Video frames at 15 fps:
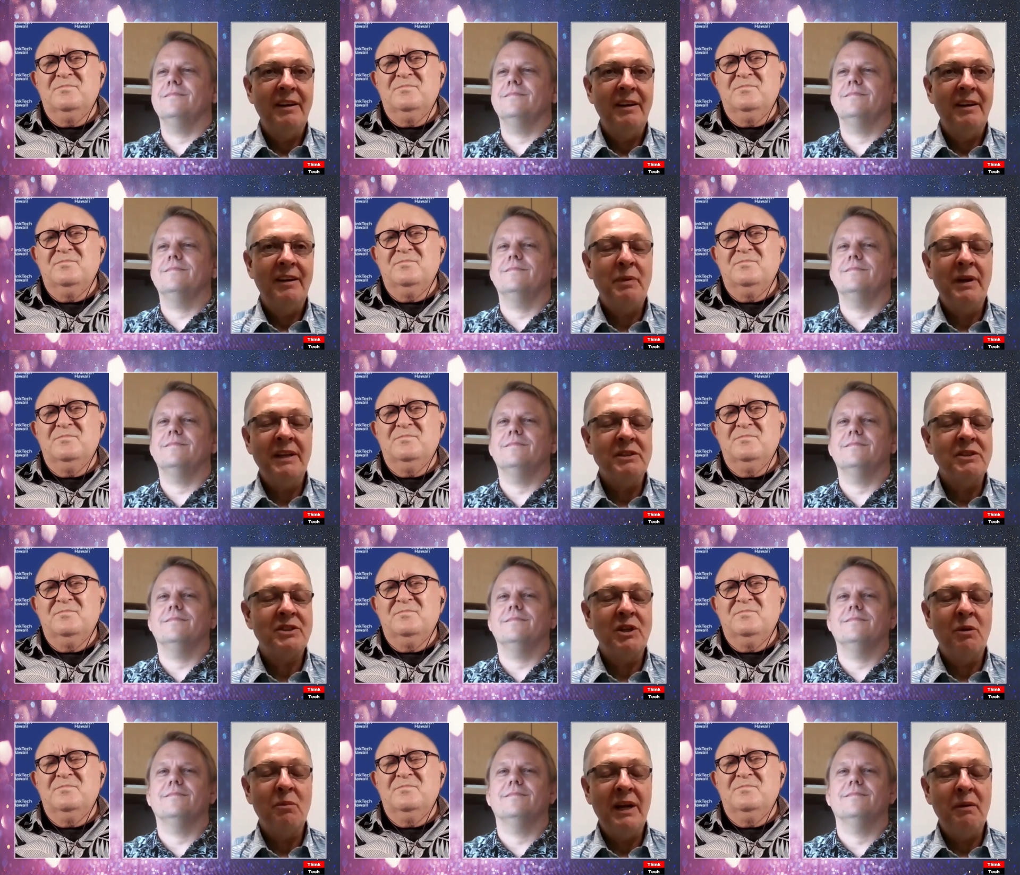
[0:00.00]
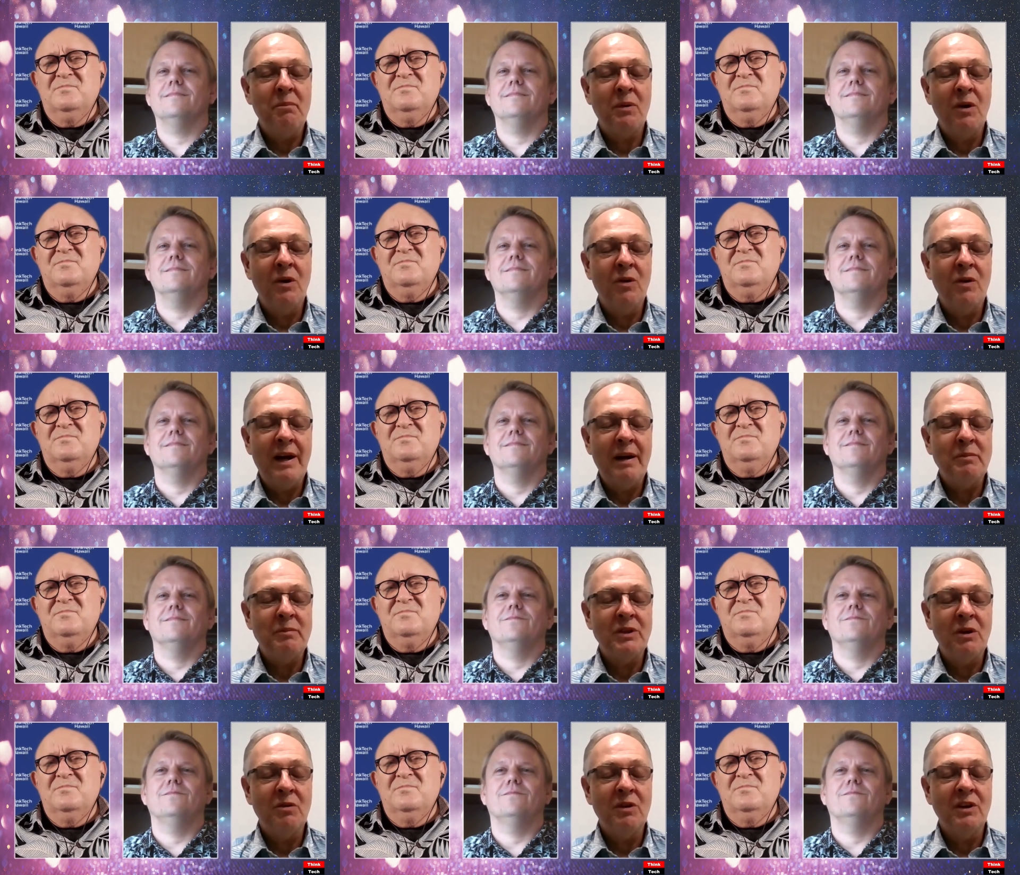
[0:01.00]
Speaker 1: there's been so many
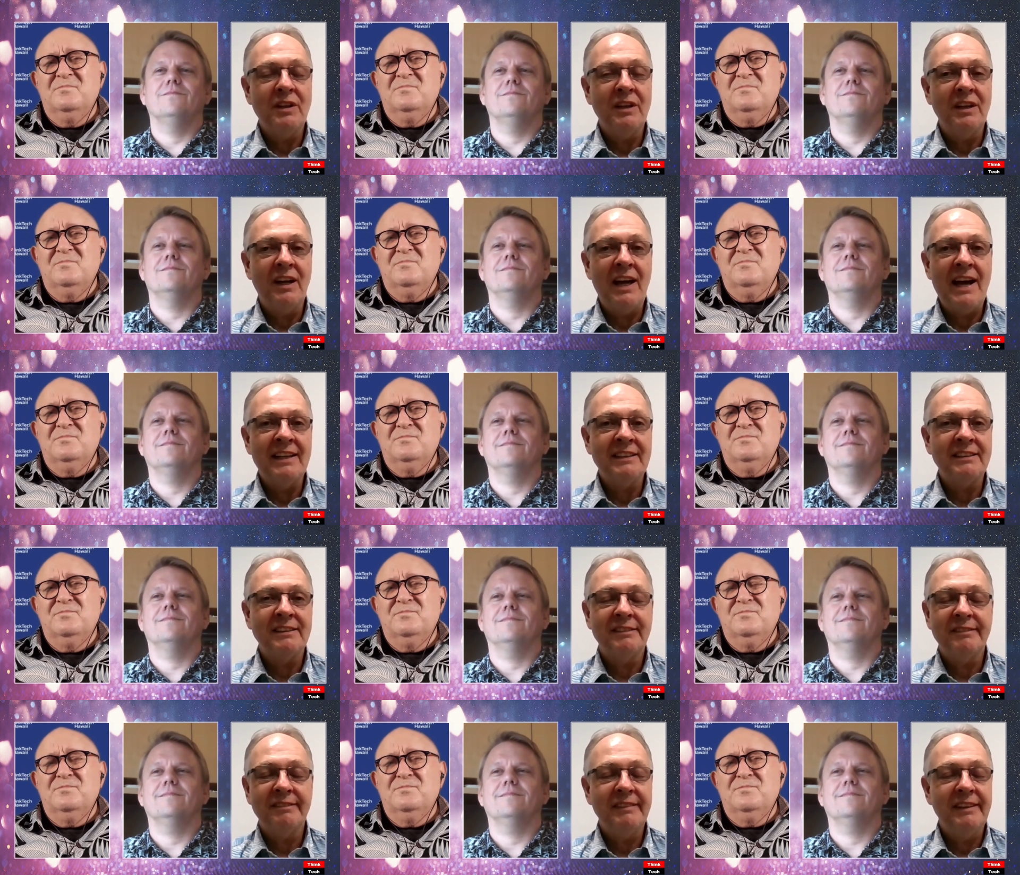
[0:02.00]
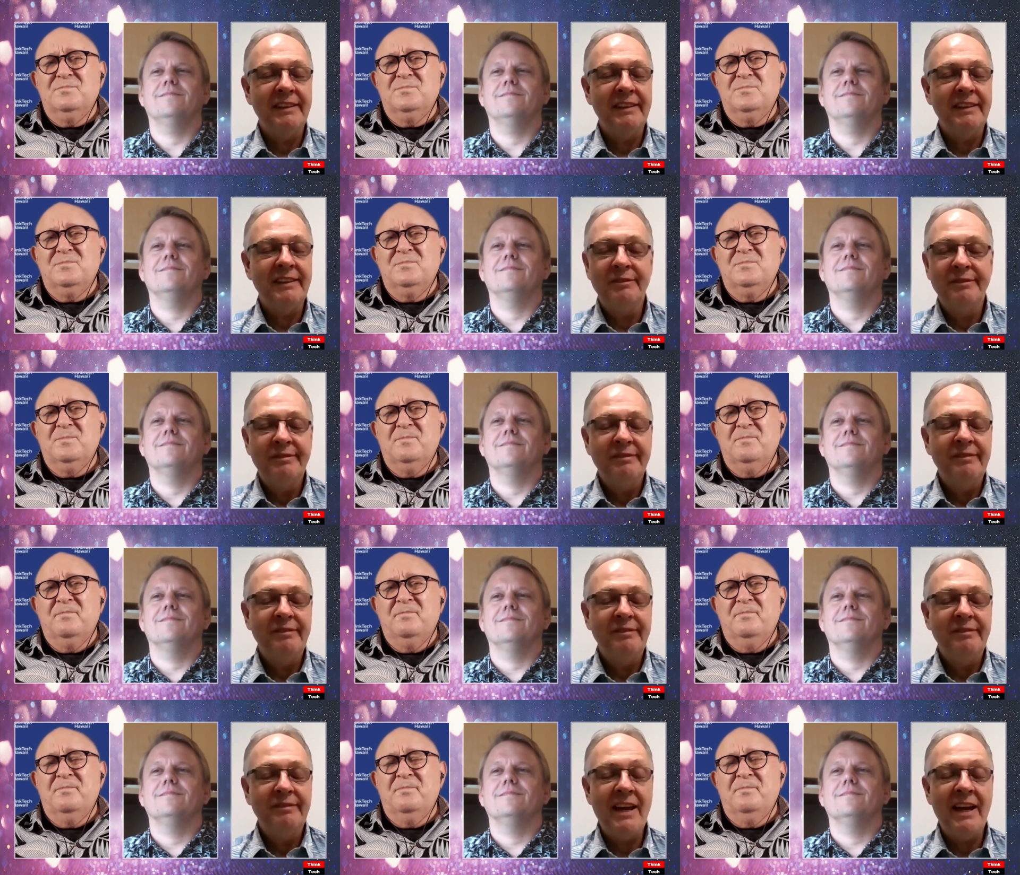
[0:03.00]
programs over the last, you know,
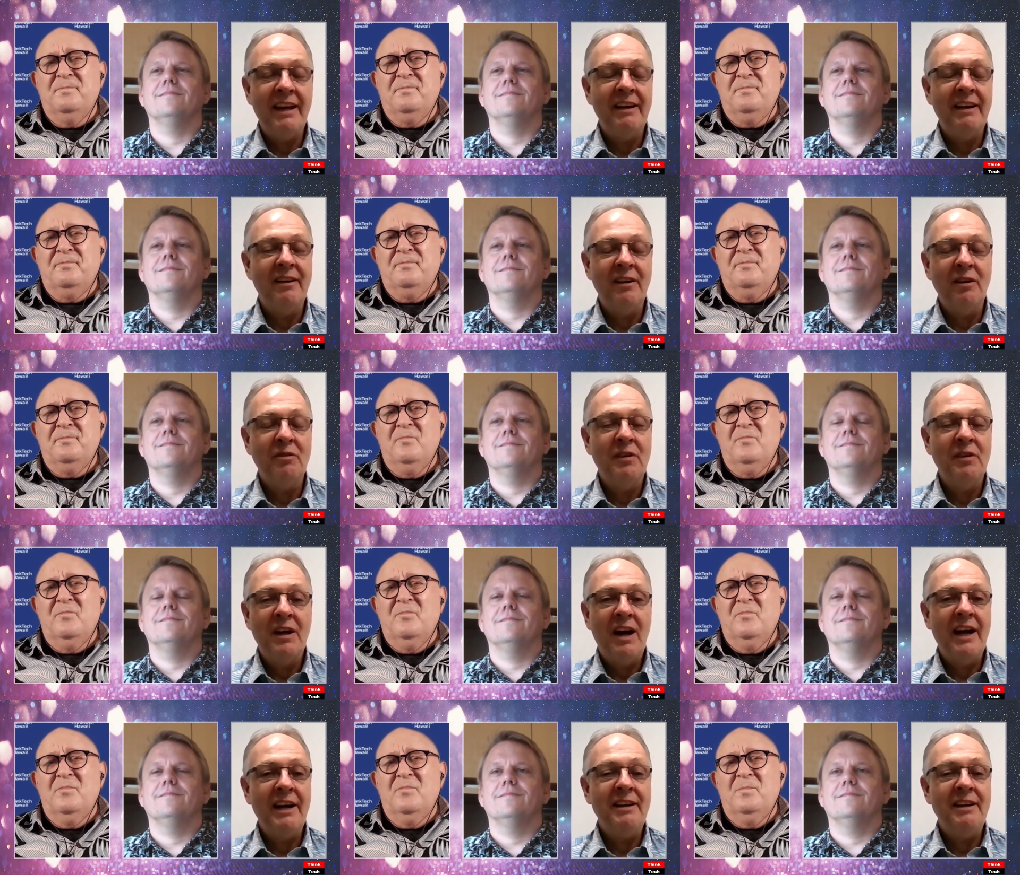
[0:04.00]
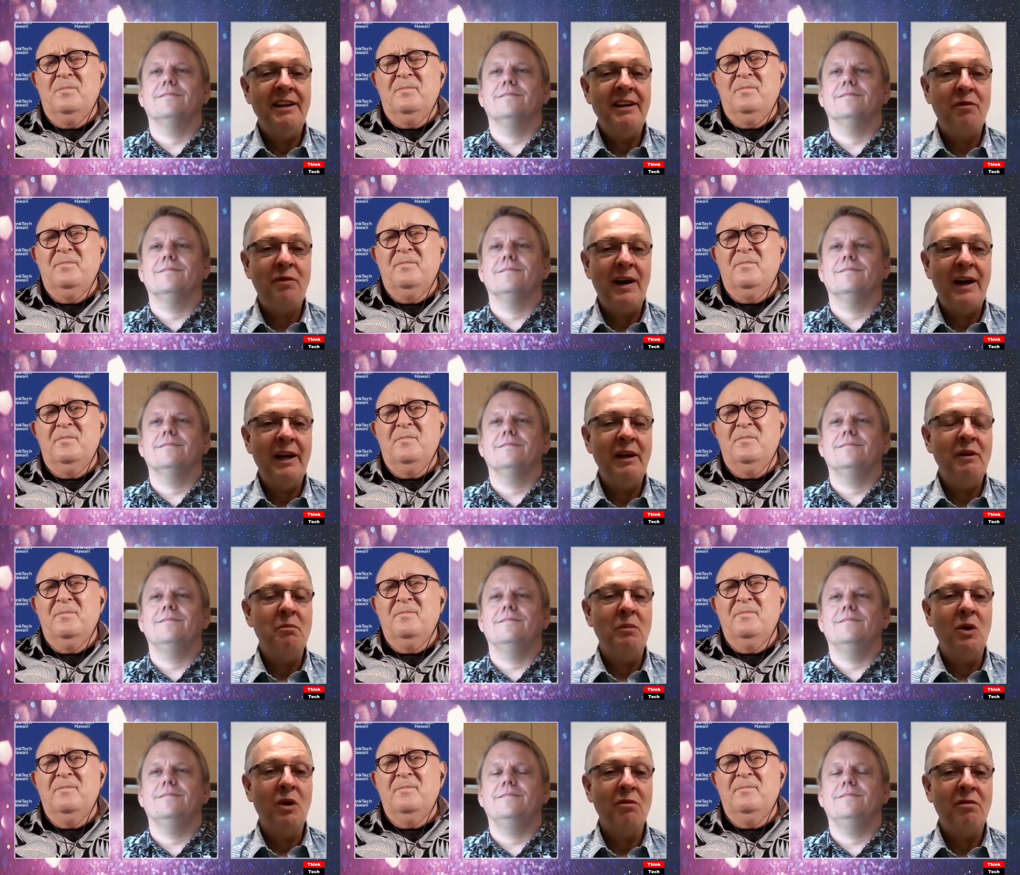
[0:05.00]
decade of
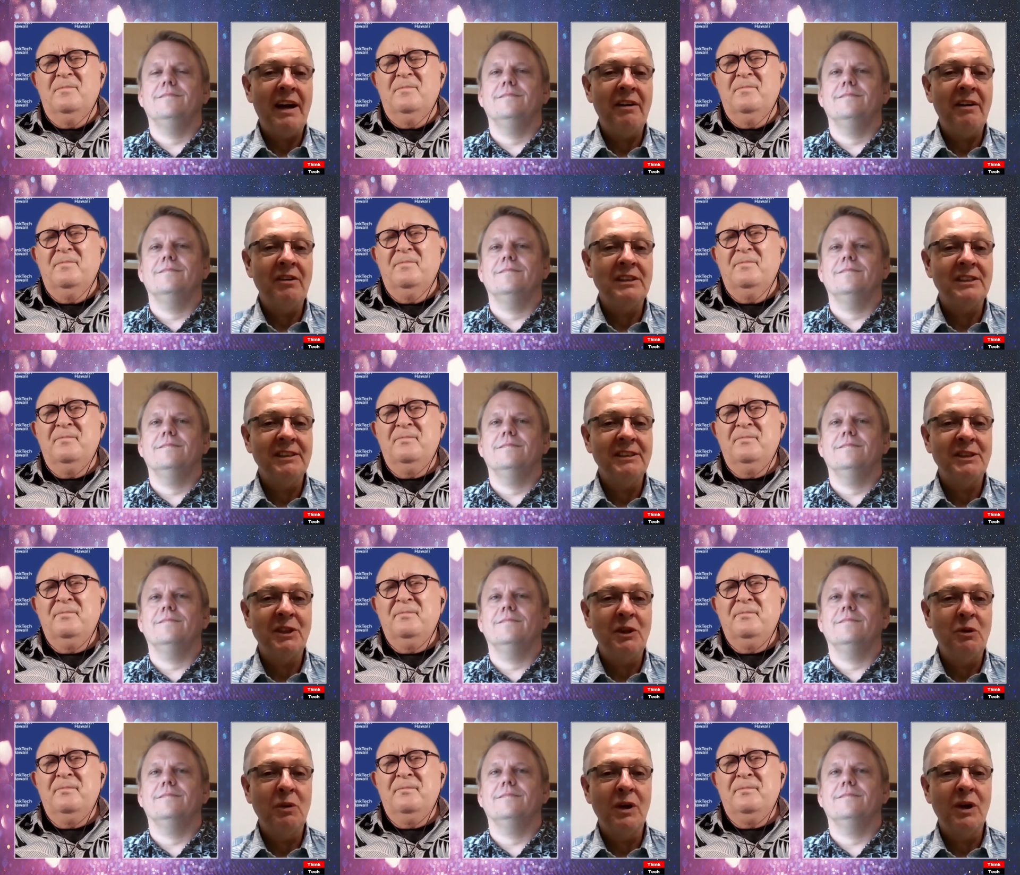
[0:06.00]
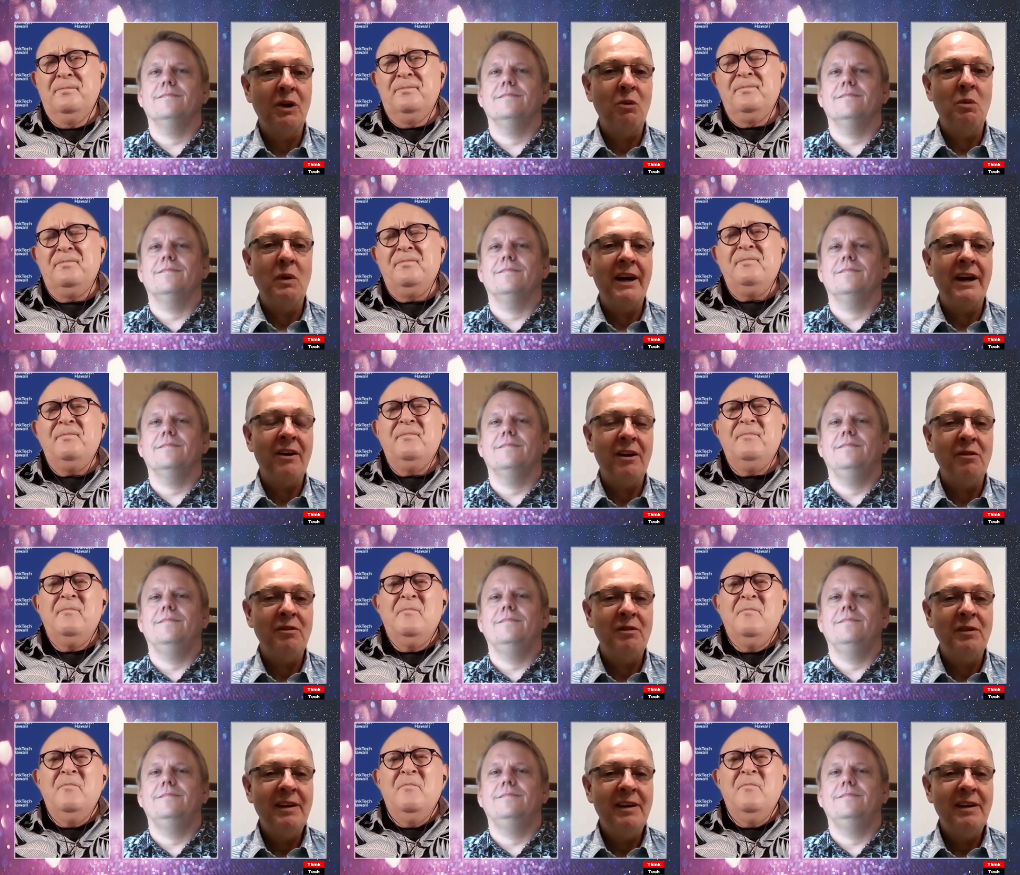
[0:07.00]
identifying more viruses. So we're aware of